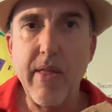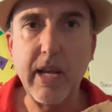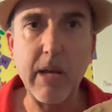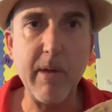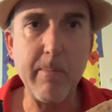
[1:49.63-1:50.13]
They
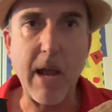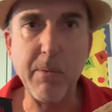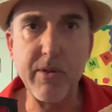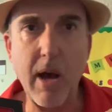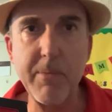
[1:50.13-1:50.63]
could be made
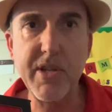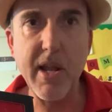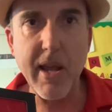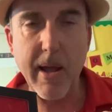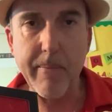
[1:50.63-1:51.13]
with
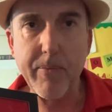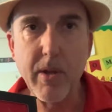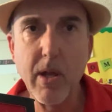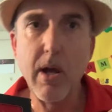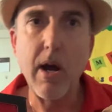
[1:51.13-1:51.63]
obsidian.
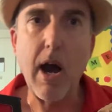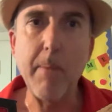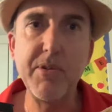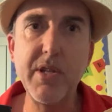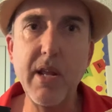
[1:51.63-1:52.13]

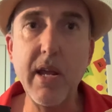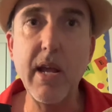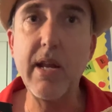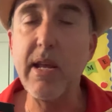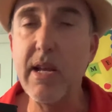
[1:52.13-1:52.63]

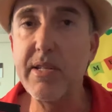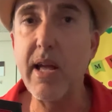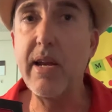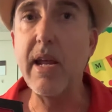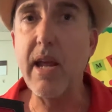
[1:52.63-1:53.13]
Obsidian is
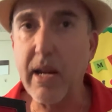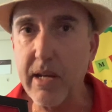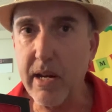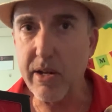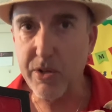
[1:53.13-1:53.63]
an
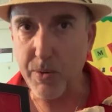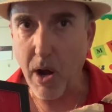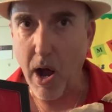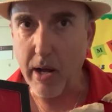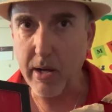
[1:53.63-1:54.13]
igneous
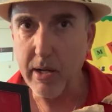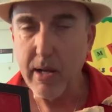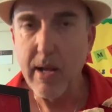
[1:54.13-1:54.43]
rock.